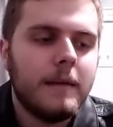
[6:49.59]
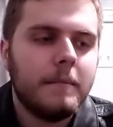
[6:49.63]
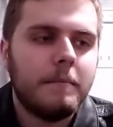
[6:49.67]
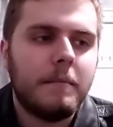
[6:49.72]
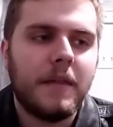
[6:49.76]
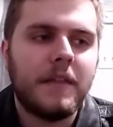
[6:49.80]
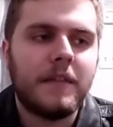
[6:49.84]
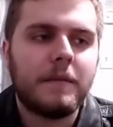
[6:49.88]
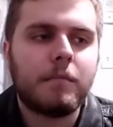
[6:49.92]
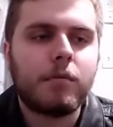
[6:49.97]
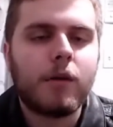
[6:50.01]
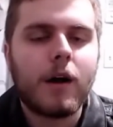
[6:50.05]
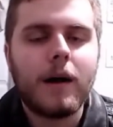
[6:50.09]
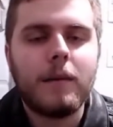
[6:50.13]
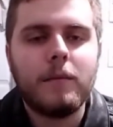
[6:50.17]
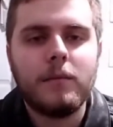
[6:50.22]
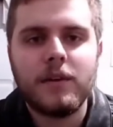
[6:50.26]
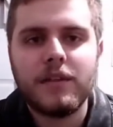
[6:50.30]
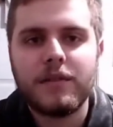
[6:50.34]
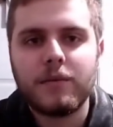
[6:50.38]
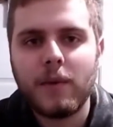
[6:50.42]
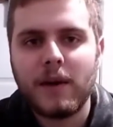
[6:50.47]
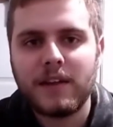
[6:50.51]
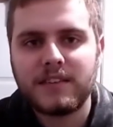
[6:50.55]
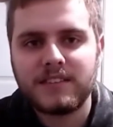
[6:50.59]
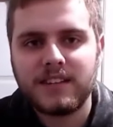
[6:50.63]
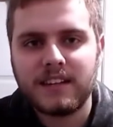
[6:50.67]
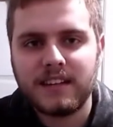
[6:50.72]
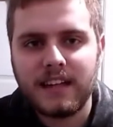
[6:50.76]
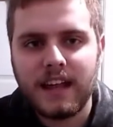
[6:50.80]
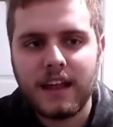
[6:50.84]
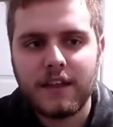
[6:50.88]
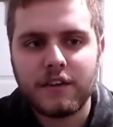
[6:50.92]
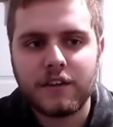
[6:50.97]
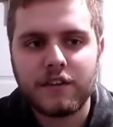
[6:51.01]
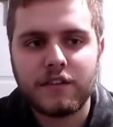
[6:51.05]
But the problem with Wested
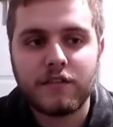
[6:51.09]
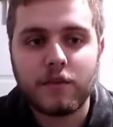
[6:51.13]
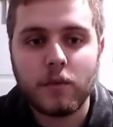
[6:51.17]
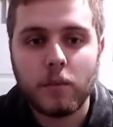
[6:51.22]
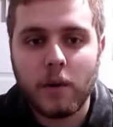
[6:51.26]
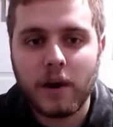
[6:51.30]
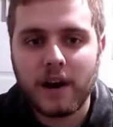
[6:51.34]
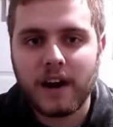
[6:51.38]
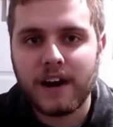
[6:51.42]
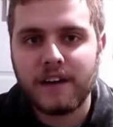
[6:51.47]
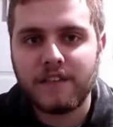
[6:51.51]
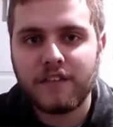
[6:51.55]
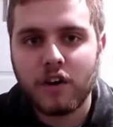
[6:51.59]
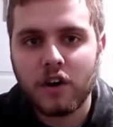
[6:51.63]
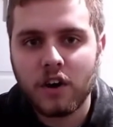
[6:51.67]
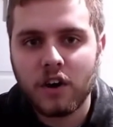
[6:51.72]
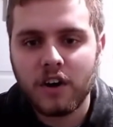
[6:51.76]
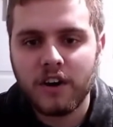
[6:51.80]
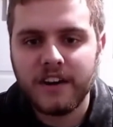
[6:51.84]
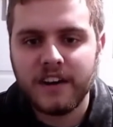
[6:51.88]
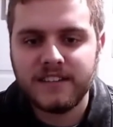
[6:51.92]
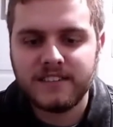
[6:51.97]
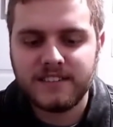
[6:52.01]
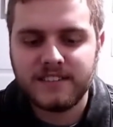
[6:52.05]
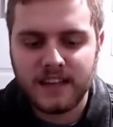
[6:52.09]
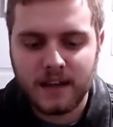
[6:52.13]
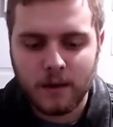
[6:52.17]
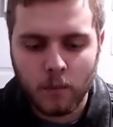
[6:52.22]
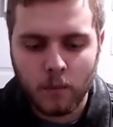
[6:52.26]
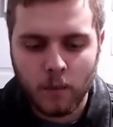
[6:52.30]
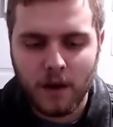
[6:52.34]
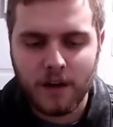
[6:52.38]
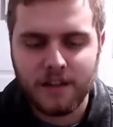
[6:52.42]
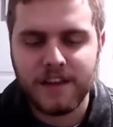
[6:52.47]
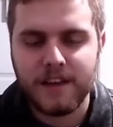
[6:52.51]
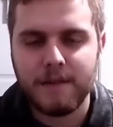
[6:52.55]
Leather, from what I've heard, is that
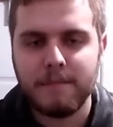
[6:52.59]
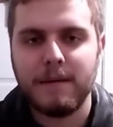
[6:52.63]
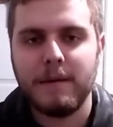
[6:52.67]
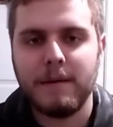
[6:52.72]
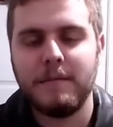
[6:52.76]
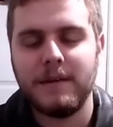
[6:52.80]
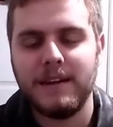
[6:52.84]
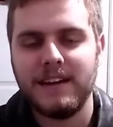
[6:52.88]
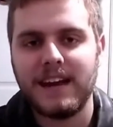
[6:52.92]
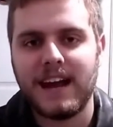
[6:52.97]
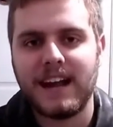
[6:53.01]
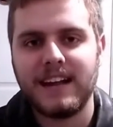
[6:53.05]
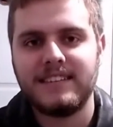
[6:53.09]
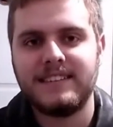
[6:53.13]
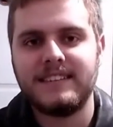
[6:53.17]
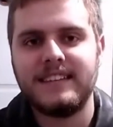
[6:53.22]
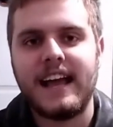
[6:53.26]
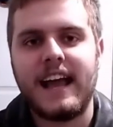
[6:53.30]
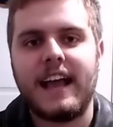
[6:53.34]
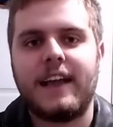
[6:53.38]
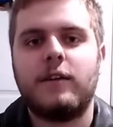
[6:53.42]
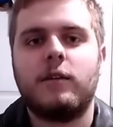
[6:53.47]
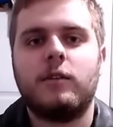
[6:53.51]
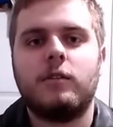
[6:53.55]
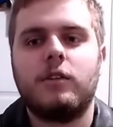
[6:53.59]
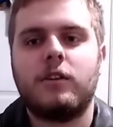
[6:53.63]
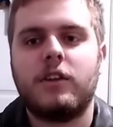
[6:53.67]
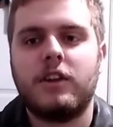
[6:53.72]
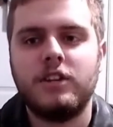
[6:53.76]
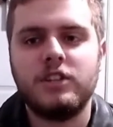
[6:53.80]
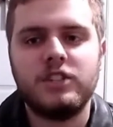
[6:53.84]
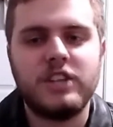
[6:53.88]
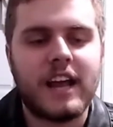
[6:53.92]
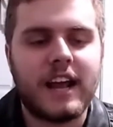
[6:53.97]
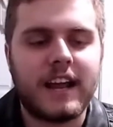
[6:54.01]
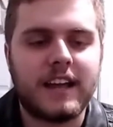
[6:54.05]
while they may be nice and accurate
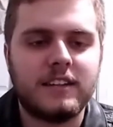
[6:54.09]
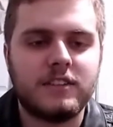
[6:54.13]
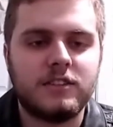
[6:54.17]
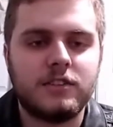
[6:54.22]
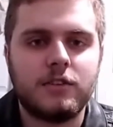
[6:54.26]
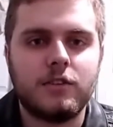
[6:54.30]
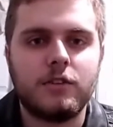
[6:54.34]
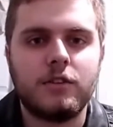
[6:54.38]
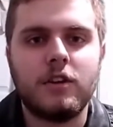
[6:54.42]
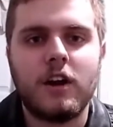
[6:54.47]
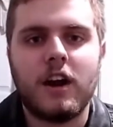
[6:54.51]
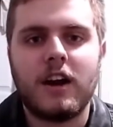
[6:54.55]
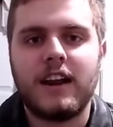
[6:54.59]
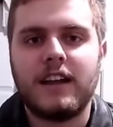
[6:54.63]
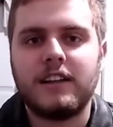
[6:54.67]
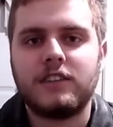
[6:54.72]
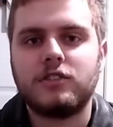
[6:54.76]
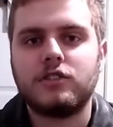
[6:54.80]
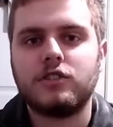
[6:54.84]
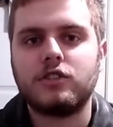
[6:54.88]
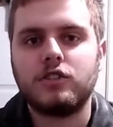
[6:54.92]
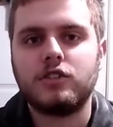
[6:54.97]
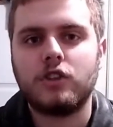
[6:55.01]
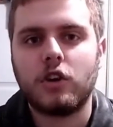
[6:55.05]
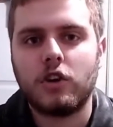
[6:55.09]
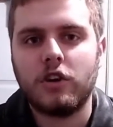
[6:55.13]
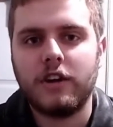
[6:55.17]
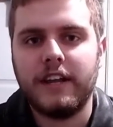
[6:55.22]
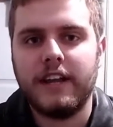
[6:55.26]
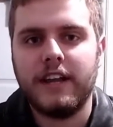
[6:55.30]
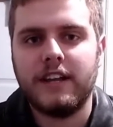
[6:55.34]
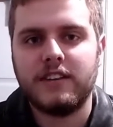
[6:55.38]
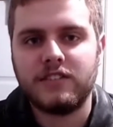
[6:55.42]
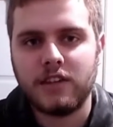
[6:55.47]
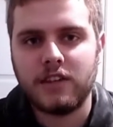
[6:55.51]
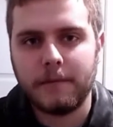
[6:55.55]
looking jackets, they're not as
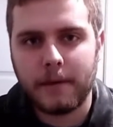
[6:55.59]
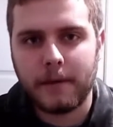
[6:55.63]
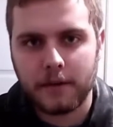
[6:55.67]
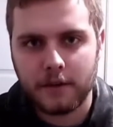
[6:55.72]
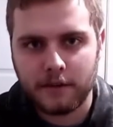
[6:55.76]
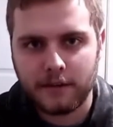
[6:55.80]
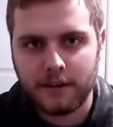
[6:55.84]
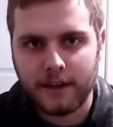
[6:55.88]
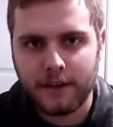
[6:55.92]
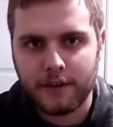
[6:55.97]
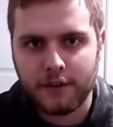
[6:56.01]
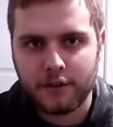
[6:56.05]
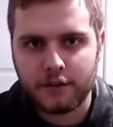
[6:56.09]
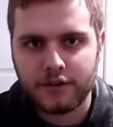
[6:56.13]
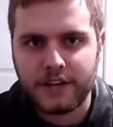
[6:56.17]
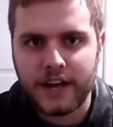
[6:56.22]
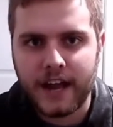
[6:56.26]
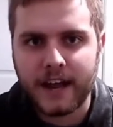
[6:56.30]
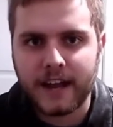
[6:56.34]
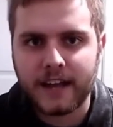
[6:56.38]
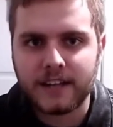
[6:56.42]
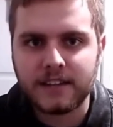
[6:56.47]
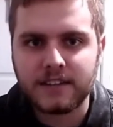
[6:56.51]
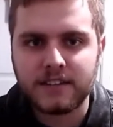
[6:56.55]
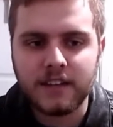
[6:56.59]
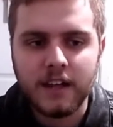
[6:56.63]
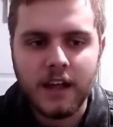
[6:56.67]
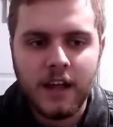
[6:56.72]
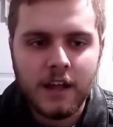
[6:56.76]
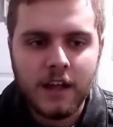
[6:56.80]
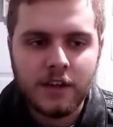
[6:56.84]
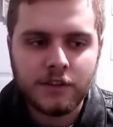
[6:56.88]
sturdy as some other leather jackets.